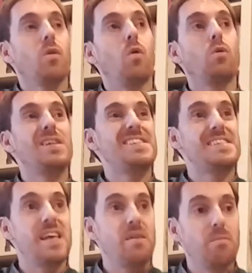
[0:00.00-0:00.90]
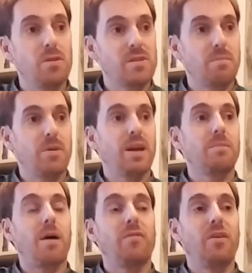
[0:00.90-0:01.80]
or the symbols that bring
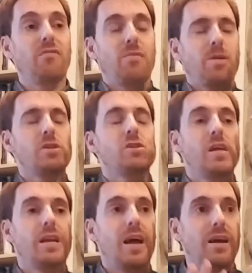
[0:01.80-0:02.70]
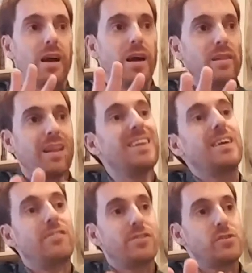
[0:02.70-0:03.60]
about the information, then I
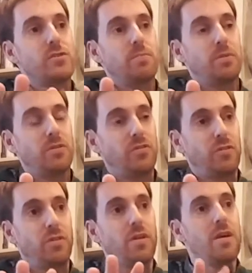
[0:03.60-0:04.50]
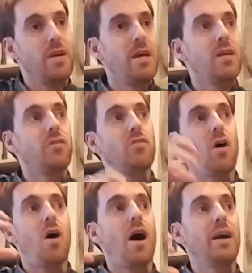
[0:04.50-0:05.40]
deliver to the person.
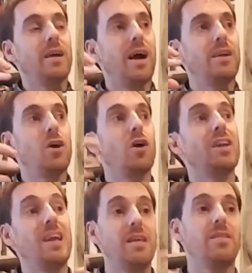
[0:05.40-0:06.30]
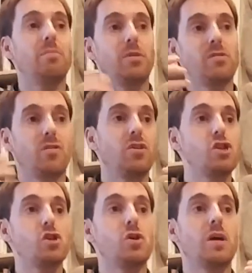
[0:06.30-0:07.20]
So I don't need the person
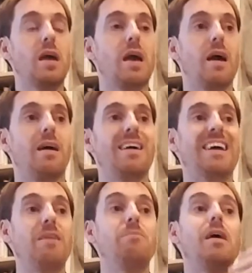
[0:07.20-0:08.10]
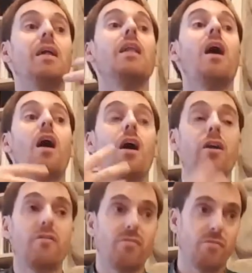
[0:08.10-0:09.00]
to give me a
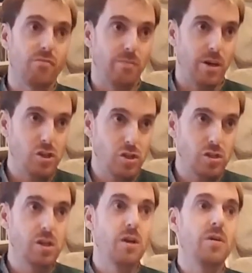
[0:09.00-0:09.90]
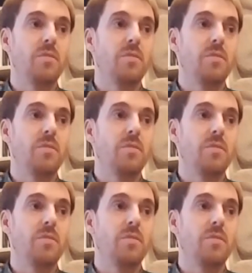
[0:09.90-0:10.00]
lot of information.